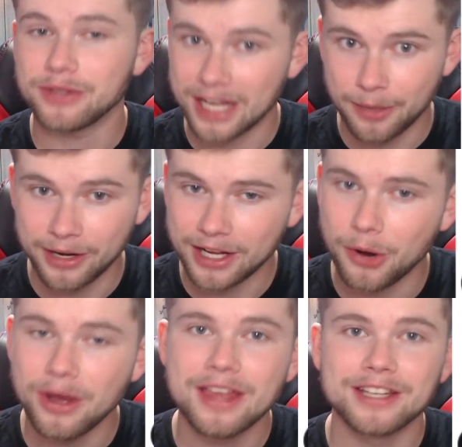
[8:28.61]
Do you think I'm gonna
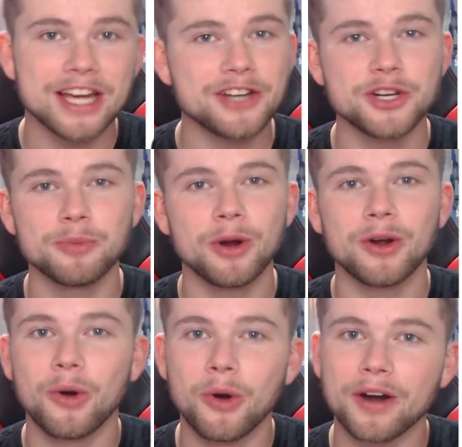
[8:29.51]
go Jet
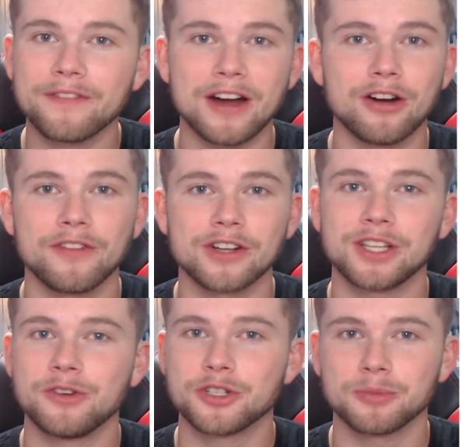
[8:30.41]
Trooper or
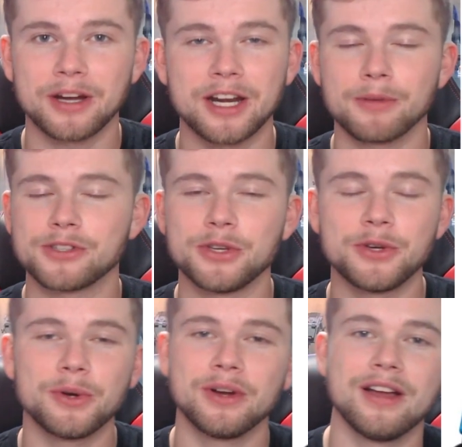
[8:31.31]
501st clone trooper at number
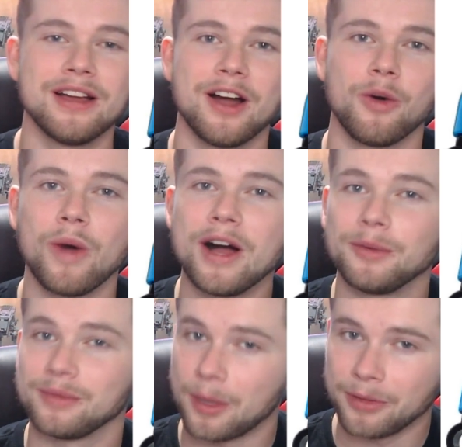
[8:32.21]
2?
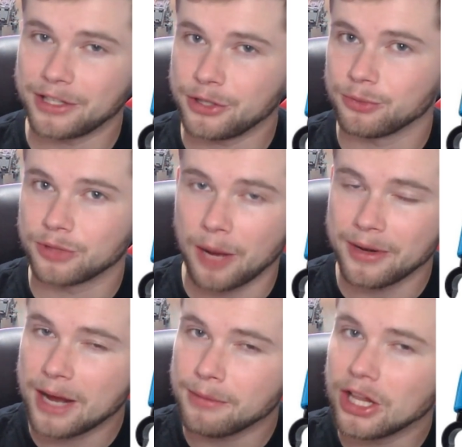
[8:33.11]
Well, I'm gonna let you
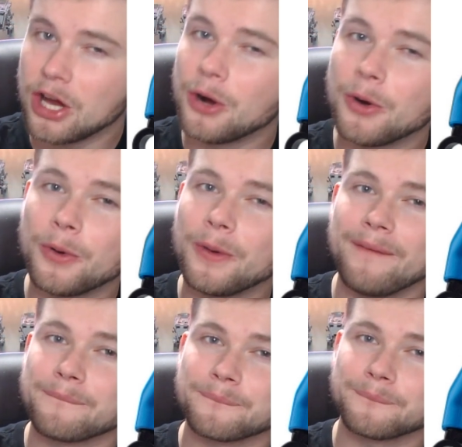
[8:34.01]
comment down below.